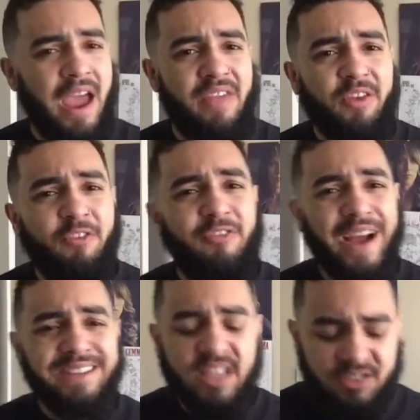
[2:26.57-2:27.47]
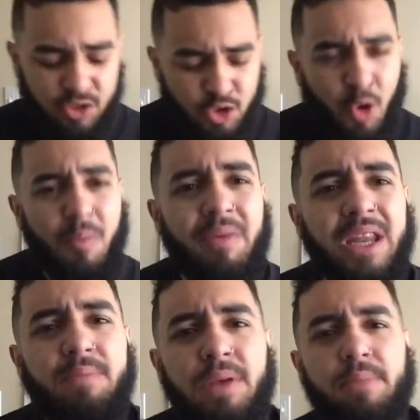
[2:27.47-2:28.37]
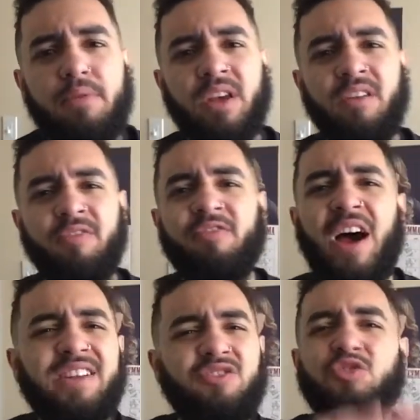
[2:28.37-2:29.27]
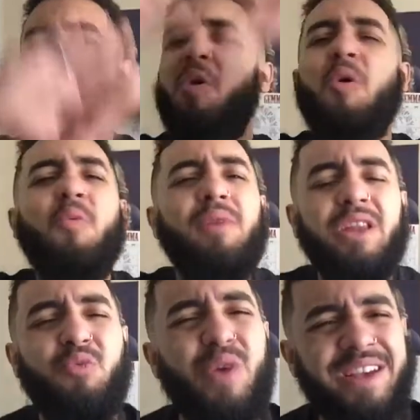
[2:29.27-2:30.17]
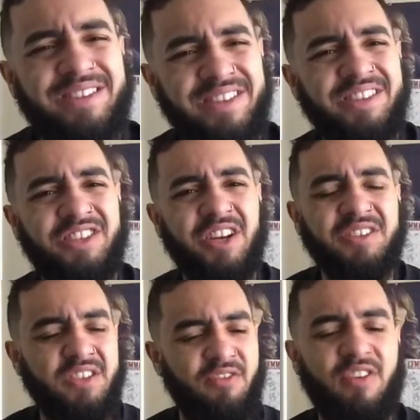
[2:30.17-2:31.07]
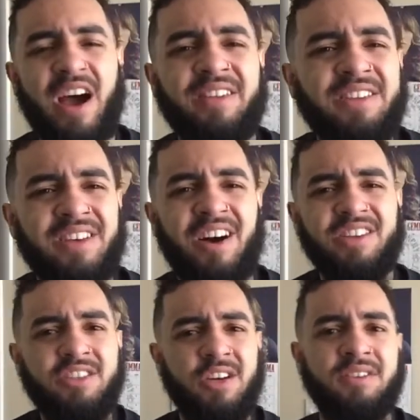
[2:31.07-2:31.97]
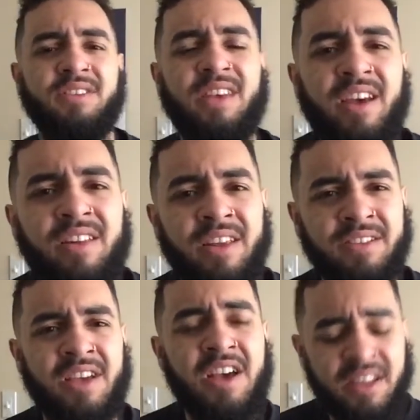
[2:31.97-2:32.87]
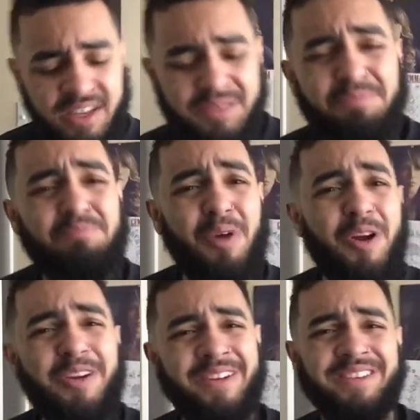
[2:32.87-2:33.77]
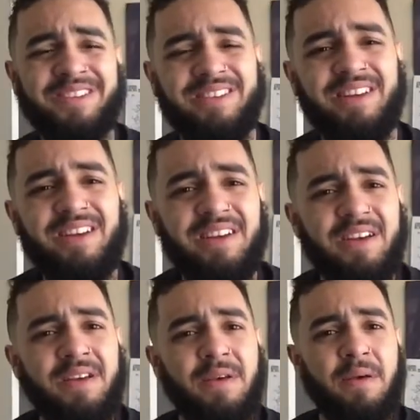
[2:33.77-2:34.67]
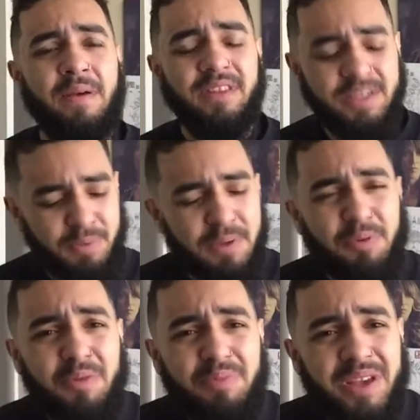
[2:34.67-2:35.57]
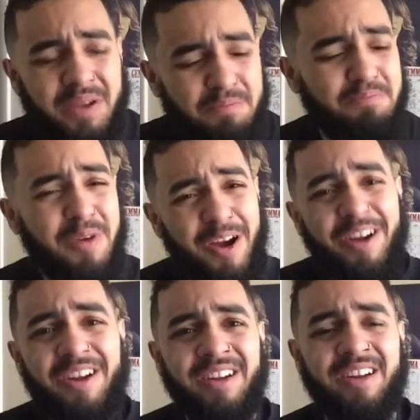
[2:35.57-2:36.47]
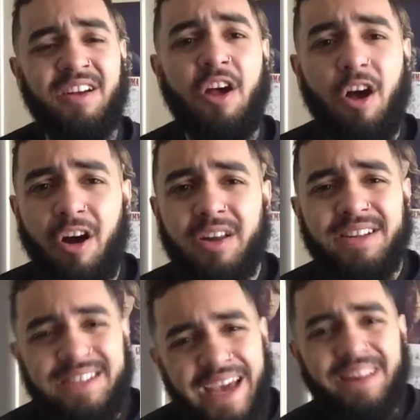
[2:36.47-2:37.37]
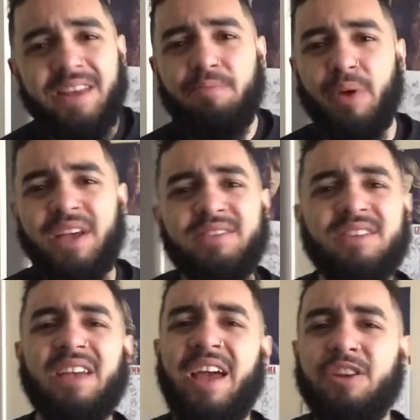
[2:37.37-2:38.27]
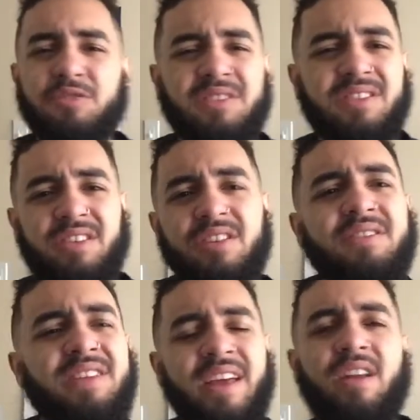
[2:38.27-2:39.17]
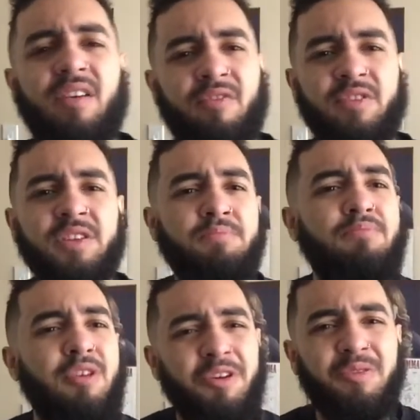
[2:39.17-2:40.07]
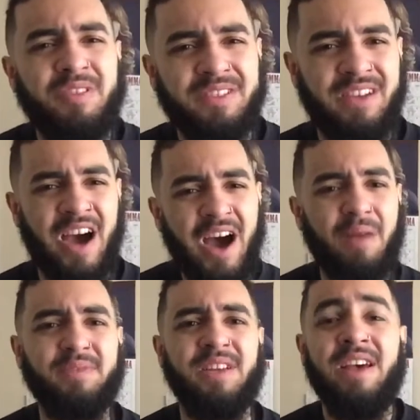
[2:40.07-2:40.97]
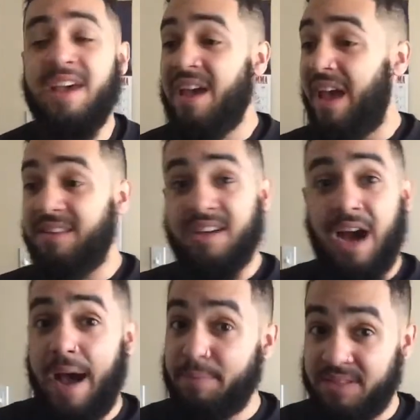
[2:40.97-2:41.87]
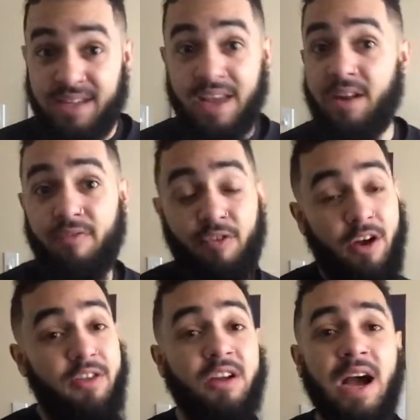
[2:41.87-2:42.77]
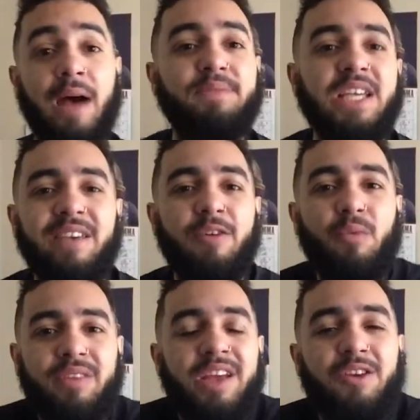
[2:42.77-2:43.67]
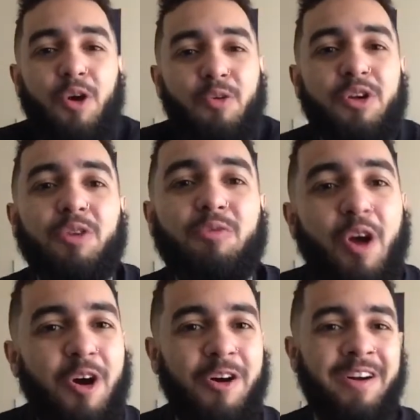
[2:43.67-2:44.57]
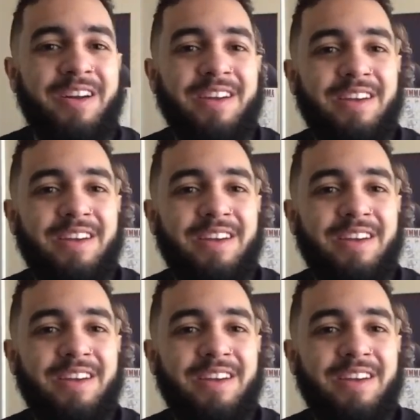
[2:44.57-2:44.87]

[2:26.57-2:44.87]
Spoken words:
And the fact that so many people can find so many ways to justify these unjust killings, these murders. These people are being murdered on a daily basis, and you'll still stand up for these murderous cops. And cops stand up for other cops even when they know they're wrong.